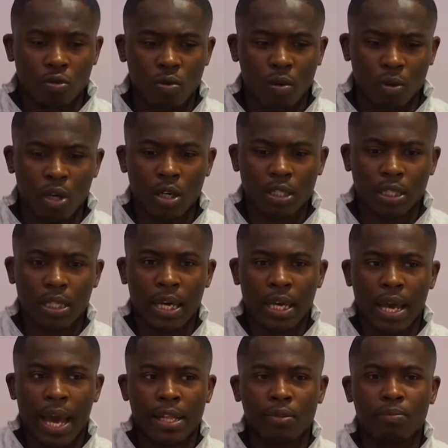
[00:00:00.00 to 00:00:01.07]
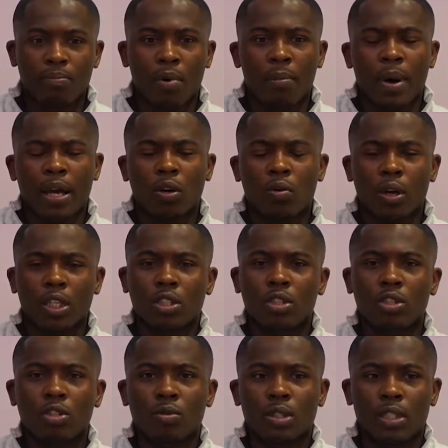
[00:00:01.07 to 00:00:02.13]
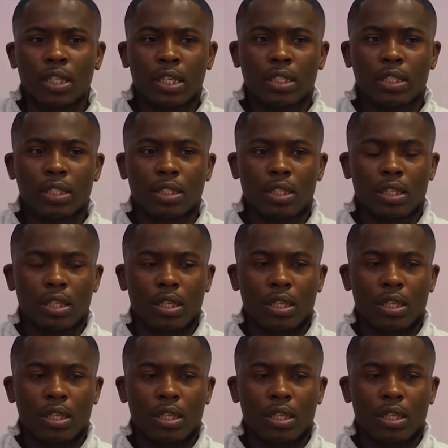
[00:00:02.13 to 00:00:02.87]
to where we are today. But my question to you is this: